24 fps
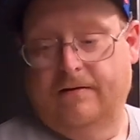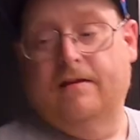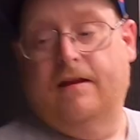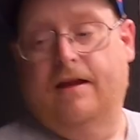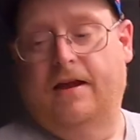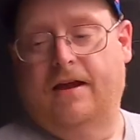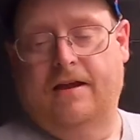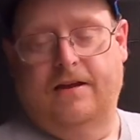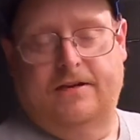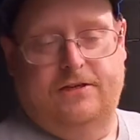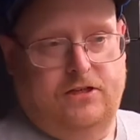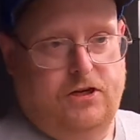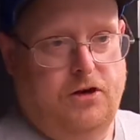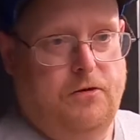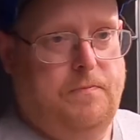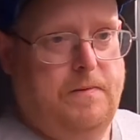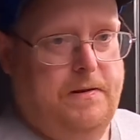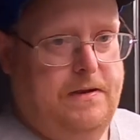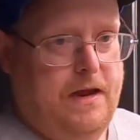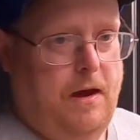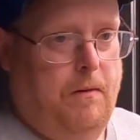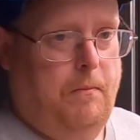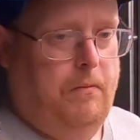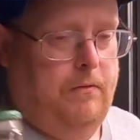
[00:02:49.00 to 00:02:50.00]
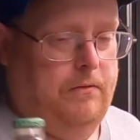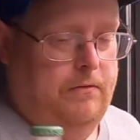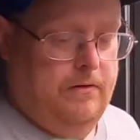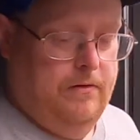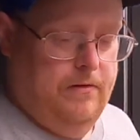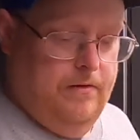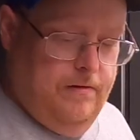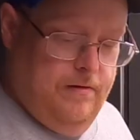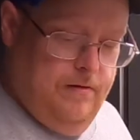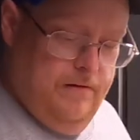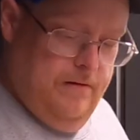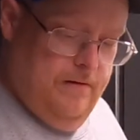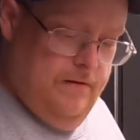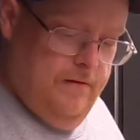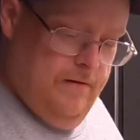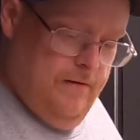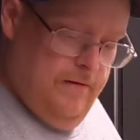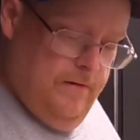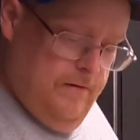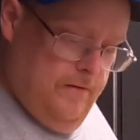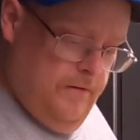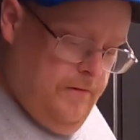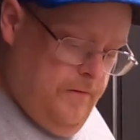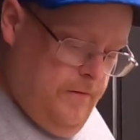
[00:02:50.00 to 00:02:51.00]
It should be doubled.
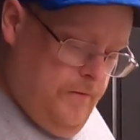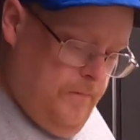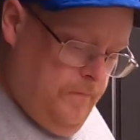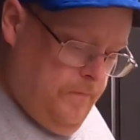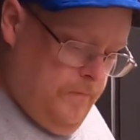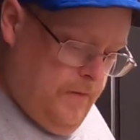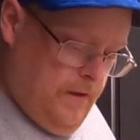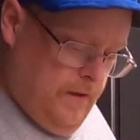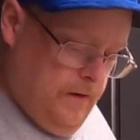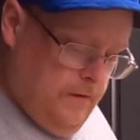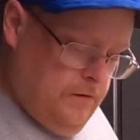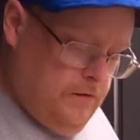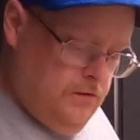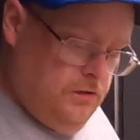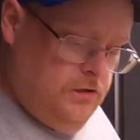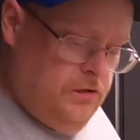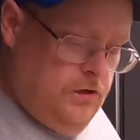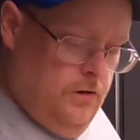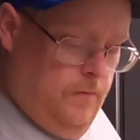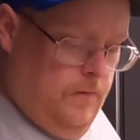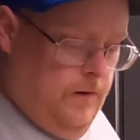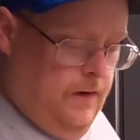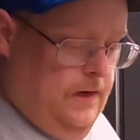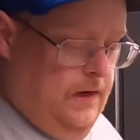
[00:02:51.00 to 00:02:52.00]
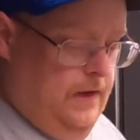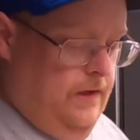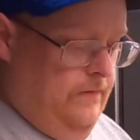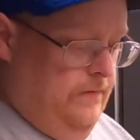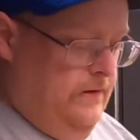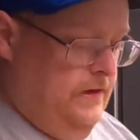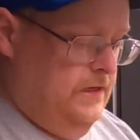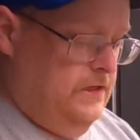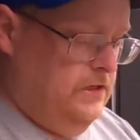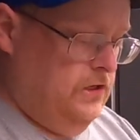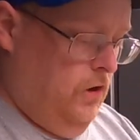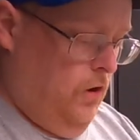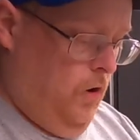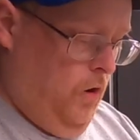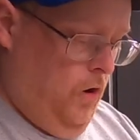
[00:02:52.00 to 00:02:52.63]
So we're gonna give this